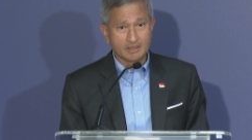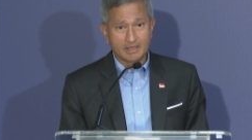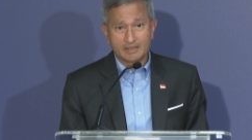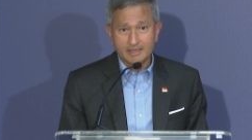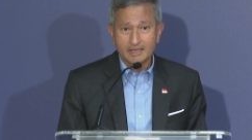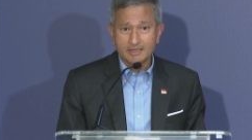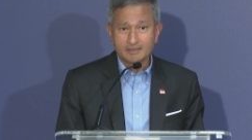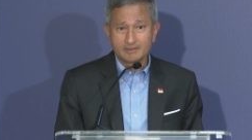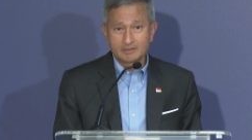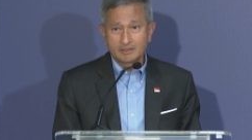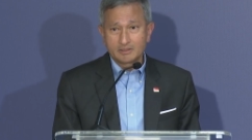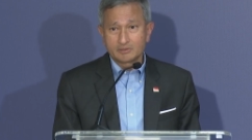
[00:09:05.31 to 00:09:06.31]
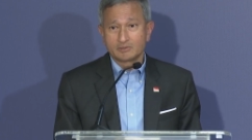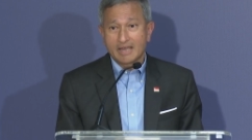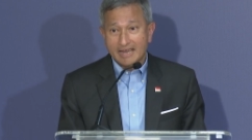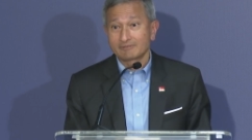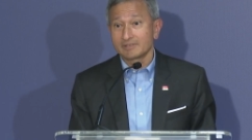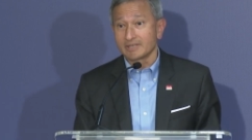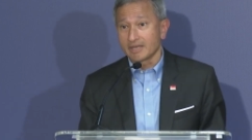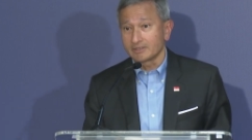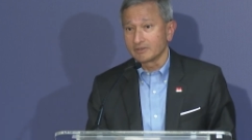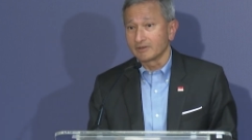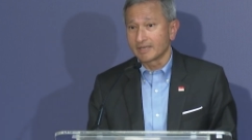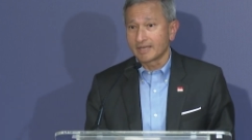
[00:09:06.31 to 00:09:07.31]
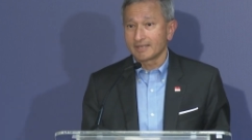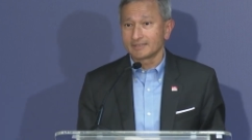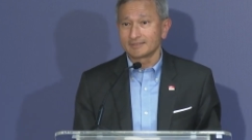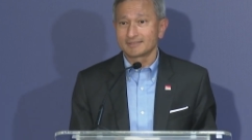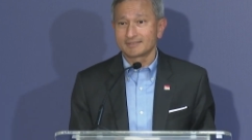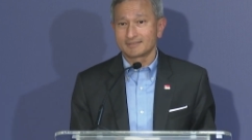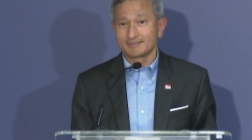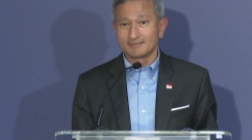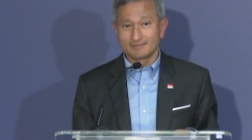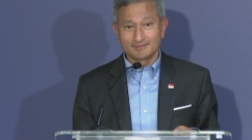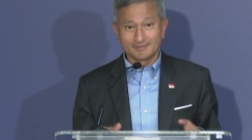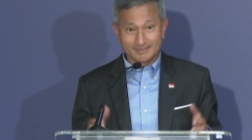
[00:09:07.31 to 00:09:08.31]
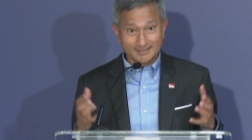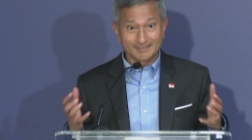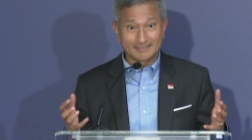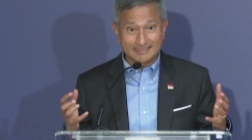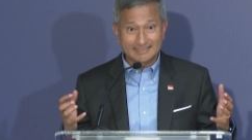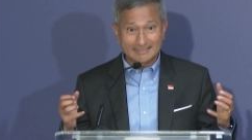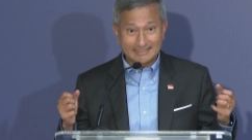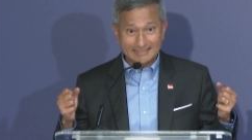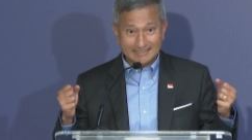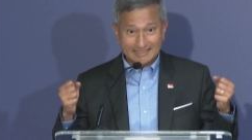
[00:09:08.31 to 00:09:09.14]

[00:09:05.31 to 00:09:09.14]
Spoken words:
and then to actually get your hands dirty